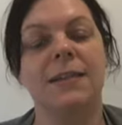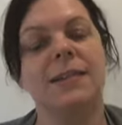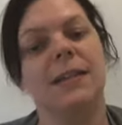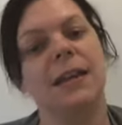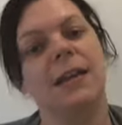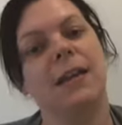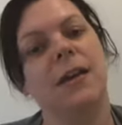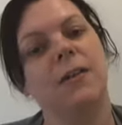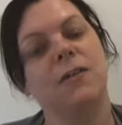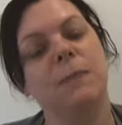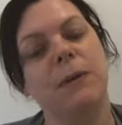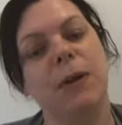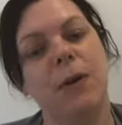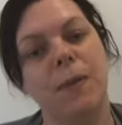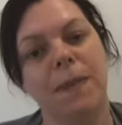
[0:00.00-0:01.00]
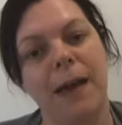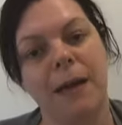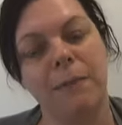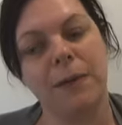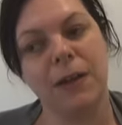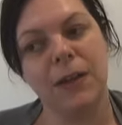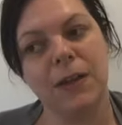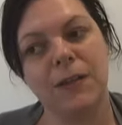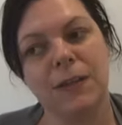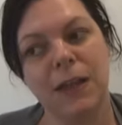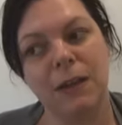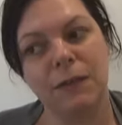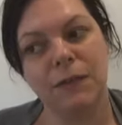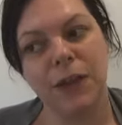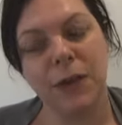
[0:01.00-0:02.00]
it goes beyond that, because
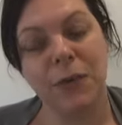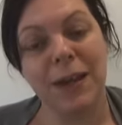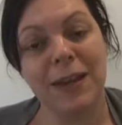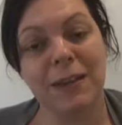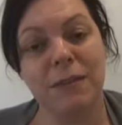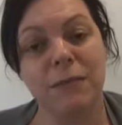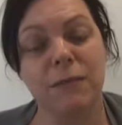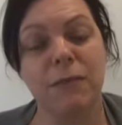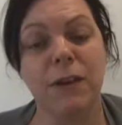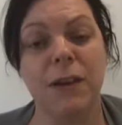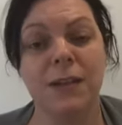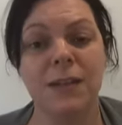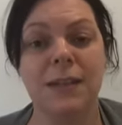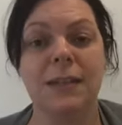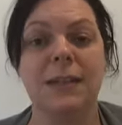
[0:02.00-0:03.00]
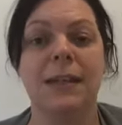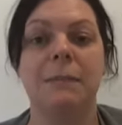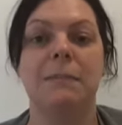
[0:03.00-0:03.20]
if you inadvertently